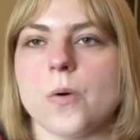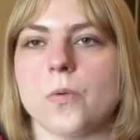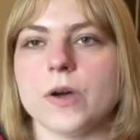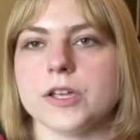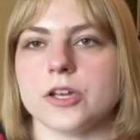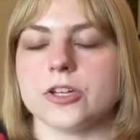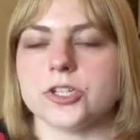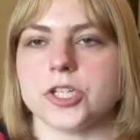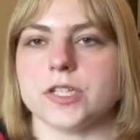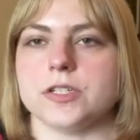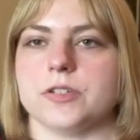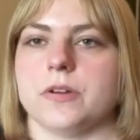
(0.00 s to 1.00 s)
What
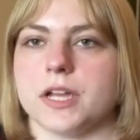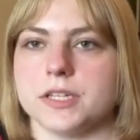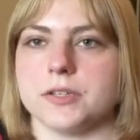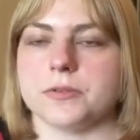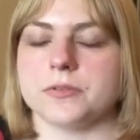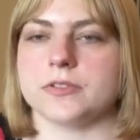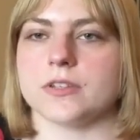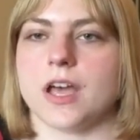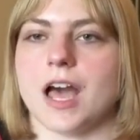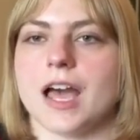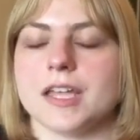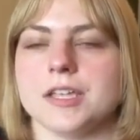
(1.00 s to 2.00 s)
cushion do I use?
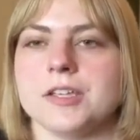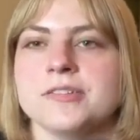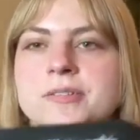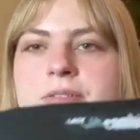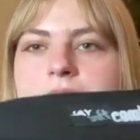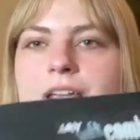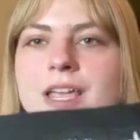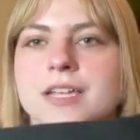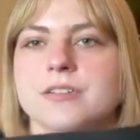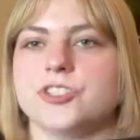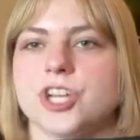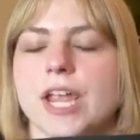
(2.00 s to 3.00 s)
I use a
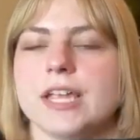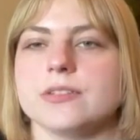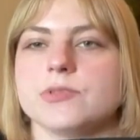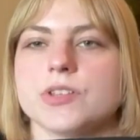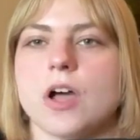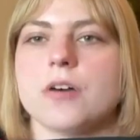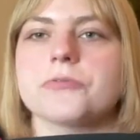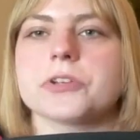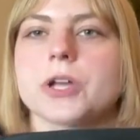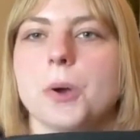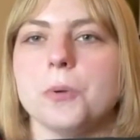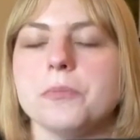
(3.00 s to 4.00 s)
J soft
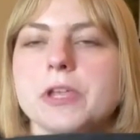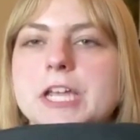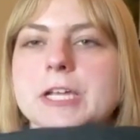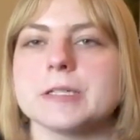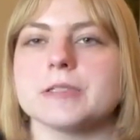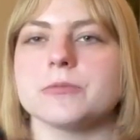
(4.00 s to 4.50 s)
combi